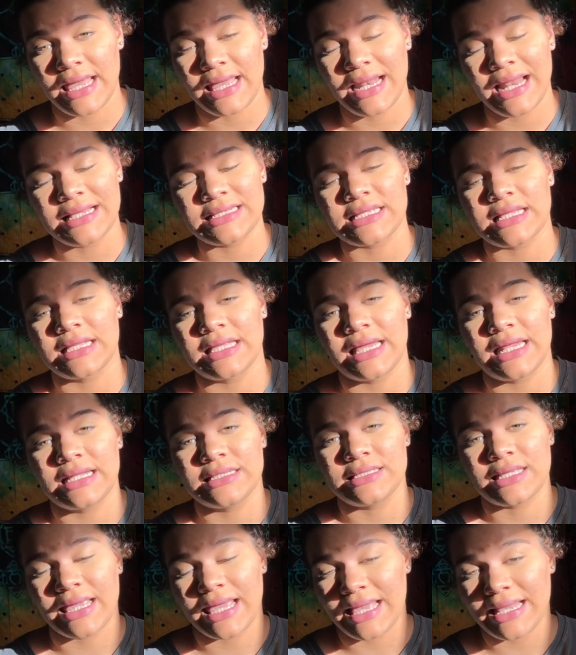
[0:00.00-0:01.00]
it escalated
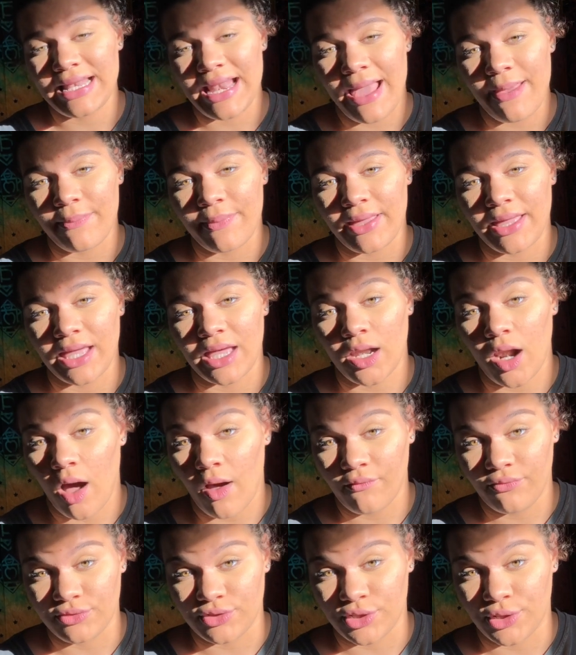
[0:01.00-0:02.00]
to kidnapping an
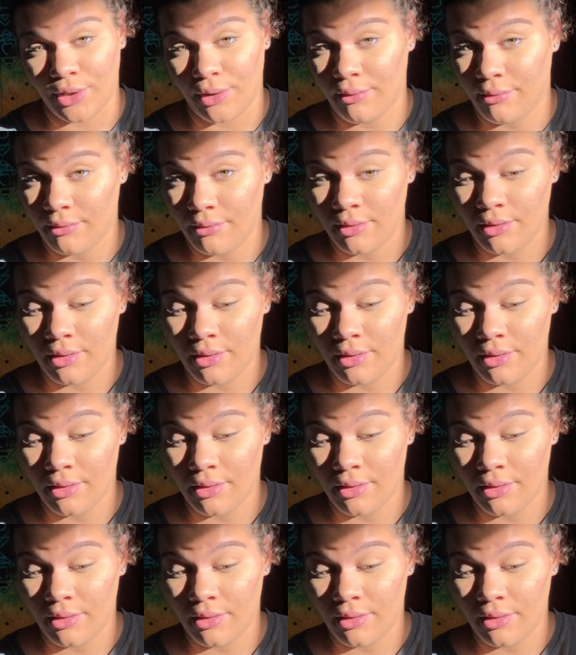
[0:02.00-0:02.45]
officer